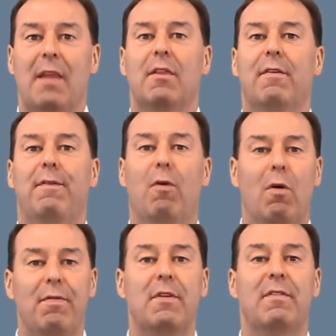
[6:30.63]
And the
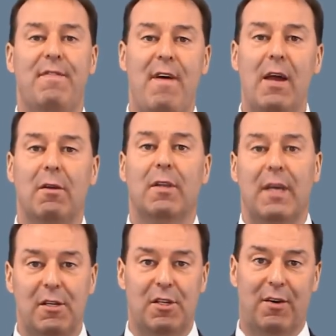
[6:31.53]
4th and final
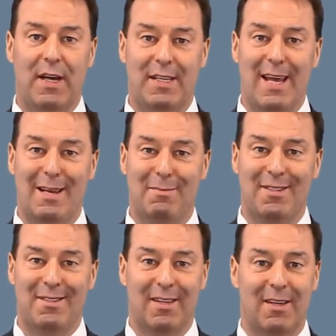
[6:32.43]
integrated
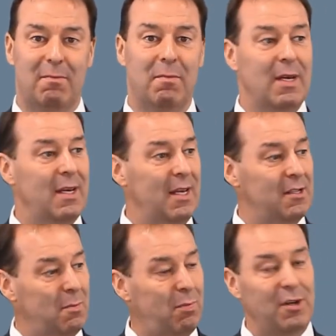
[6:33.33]
element
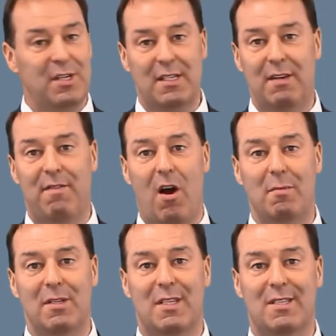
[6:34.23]
is the project
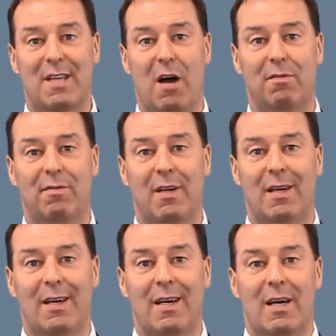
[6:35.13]
environment itself.
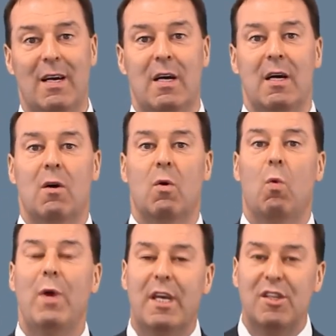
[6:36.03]

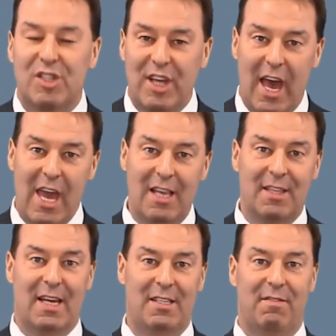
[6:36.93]
We can tailor
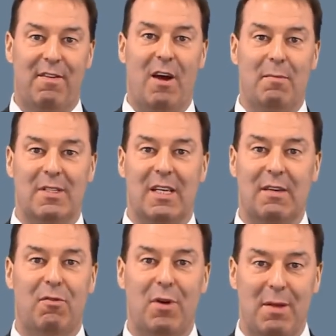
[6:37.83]
that environment, as
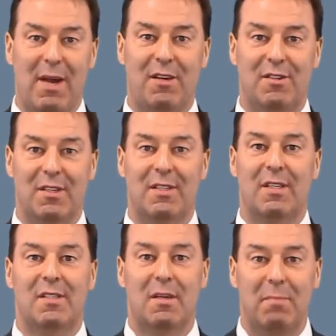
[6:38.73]
I've already mentioned,
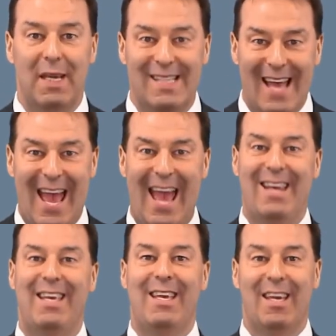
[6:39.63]
to meet
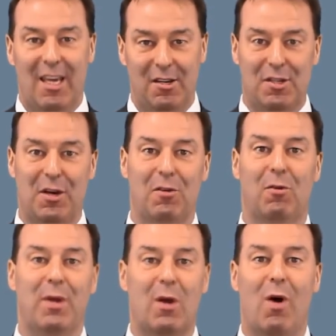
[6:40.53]
any
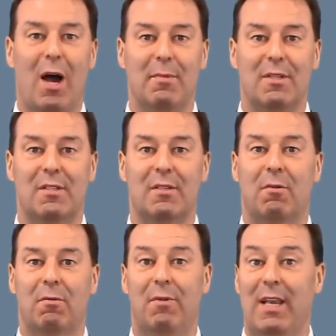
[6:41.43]
internal requirements
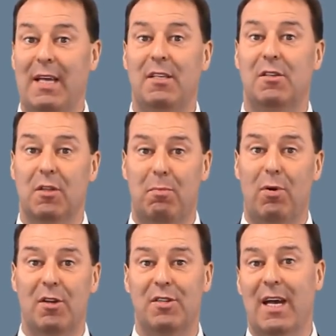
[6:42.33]
relating to the
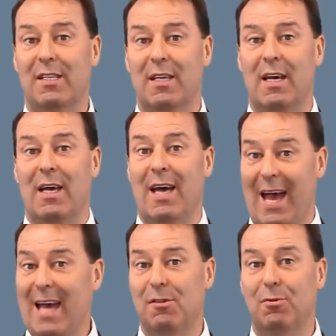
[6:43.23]
project
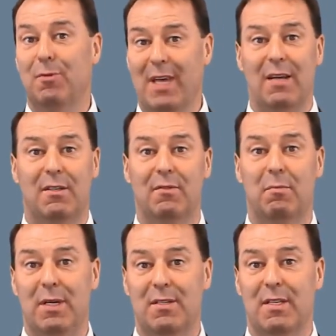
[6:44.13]
and all that of the
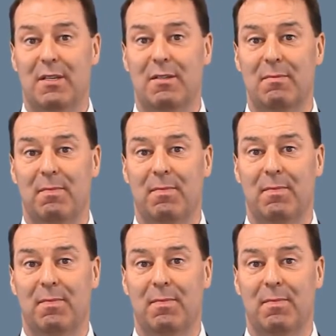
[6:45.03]
business.